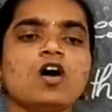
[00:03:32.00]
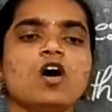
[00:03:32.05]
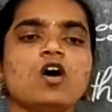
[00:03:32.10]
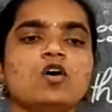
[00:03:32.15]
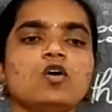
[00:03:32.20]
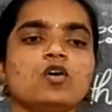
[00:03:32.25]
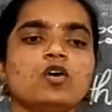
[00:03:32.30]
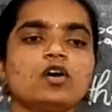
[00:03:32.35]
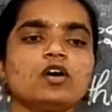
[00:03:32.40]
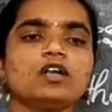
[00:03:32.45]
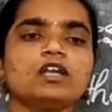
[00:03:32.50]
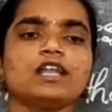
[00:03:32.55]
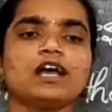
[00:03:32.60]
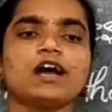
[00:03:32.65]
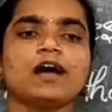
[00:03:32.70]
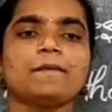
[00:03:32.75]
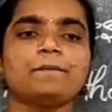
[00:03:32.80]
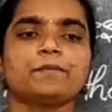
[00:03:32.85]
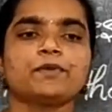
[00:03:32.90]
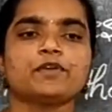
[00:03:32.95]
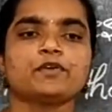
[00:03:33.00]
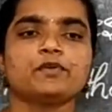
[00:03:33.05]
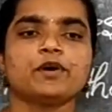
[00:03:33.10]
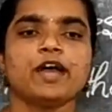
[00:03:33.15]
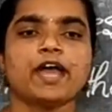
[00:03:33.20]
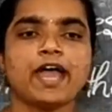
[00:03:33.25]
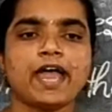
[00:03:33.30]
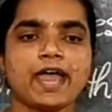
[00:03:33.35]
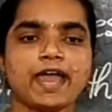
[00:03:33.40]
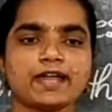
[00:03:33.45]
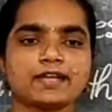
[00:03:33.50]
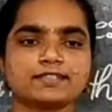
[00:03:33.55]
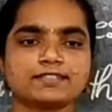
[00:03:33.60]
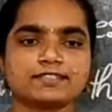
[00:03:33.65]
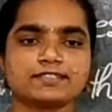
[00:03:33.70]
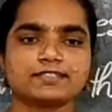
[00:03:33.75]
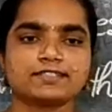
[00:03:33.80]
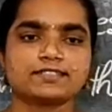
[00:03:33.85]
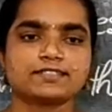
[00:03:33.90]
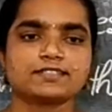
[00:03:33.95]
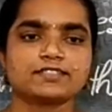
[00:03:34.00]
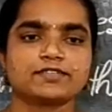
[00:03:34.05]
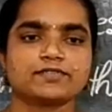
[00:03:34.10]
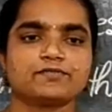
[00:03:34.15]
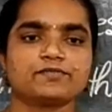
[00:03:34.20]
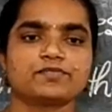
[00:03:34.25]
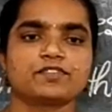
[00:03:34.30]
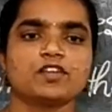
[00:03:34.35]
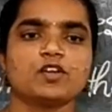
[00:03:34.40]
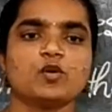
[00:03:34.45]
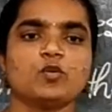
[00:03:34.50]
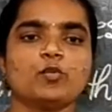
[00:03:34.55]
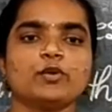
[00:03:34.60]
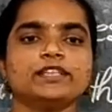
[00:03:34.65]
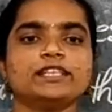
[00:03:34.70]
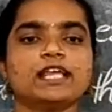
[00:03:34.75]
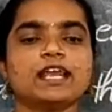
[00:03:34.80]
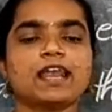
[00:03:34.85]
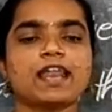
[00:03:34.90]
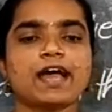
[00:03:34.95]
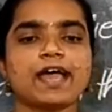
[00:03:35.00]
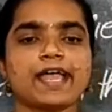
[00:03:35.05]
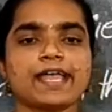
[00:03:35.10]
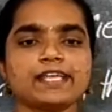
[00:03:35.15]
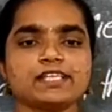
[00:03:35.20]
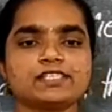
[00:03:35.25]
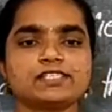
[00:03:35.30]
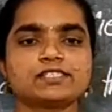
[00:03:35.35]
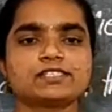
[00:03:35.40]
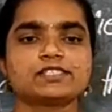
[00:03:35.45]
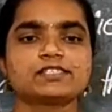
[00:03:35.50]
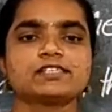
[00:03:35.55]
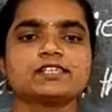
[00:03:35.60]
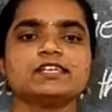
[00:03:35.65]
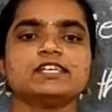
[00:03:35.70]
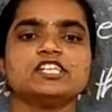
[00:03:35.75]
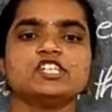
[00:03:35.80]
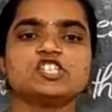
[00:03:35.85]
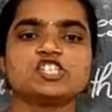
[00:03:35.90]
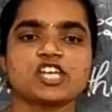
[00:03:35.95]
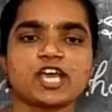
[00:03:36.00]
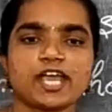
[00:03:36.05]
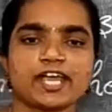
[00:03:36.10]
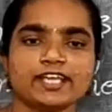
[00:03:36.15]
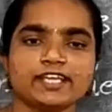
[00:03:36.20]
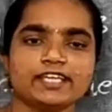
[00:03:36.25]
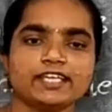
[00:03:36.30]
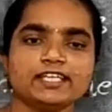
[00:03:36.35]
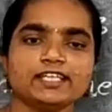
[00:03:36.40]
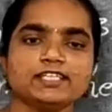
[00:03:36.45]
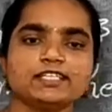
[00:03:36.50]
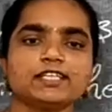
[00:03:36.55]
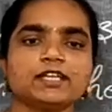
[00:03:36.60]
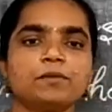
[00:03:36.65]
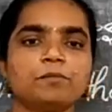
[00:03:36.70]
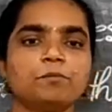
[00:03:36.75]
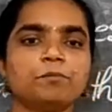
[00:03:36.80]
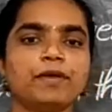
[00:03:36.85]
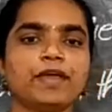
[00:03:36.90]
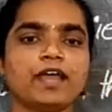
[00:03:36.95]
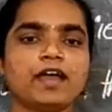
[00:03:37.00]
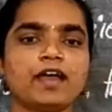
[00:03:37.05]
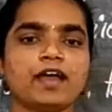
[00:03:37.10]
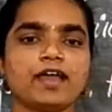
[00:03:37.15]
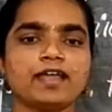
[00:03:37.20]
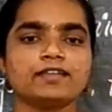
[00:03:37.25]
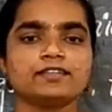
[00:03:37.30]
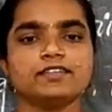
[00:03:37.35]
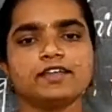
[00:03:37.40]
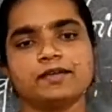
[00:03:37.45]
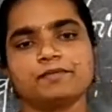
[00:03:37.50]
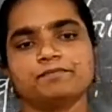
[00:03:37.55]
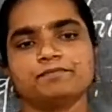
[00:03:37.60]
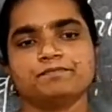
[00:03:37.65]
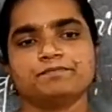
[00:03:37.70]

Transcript: Hold up your hands with the light shining behind them.